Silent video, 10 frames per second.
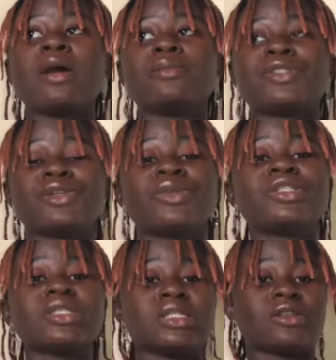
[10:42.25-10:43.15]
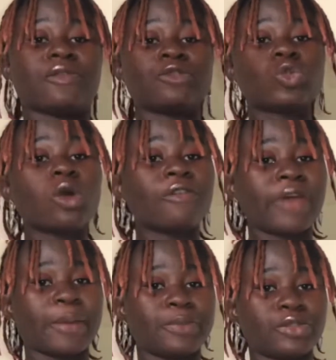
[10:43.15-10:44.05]
series is of 12
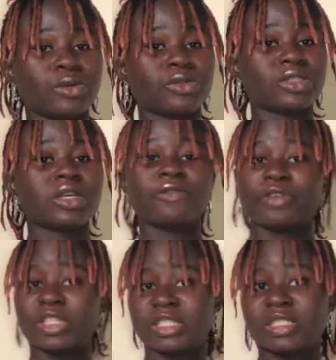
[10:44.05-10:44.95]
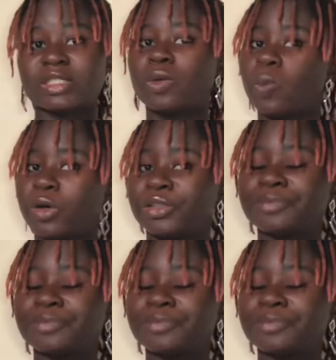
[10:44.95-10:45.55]
episodes for the season 1.